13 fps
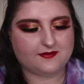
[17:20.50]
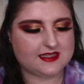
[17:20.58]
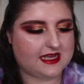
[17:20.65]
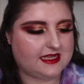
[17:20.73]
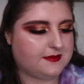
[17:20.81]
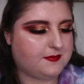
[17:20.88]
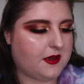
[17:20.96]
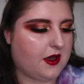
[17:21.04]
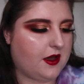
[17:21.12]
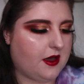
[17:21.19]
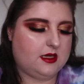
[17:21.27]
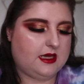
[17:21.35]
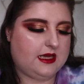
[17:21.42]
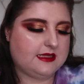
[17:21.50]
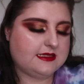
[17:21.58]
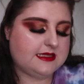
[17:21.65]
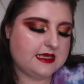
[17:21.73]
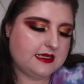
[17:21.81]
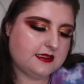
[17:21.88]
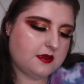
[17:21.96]
as per. It's
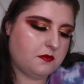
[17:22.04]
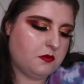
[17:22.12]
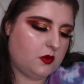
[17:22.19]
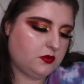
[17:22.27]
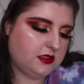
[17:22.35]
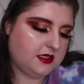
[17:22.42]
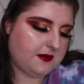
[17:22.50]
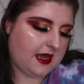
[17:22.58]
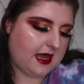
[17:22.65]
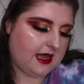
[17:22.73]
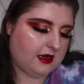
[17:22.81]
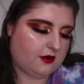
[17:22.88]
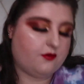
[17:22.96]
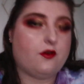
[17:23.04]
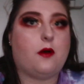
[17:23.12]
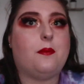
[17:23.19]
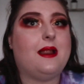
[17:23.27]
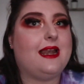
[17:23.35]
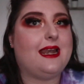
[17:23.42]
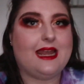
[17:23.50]
this multi-pack from
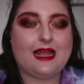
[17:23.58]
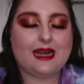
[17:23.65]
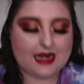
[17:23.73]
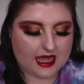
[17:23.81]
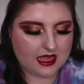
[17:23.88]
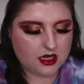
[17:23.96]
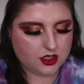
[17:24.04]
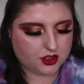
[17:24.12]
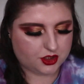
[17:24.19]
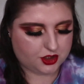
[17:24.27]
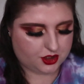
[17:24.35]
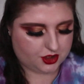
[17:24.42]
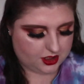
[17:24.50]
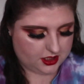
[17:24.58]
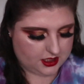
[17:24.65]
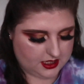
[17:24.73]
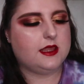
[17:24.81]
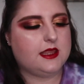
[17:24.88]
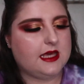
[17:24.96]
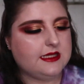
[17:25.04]
Lit Lash.
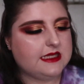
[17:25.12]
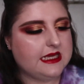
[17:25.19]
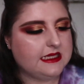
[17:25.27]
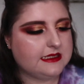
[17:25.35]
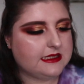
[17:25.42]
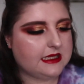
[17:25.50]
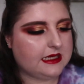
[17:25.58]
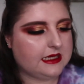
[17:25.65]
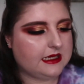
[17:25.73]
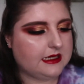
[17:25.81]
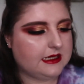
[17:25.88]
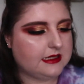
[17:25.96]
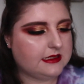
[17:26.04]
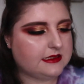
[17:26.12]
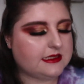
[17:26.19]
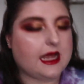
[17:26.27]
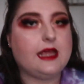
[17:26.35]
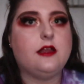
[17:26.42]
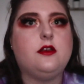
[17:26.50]
This is the day and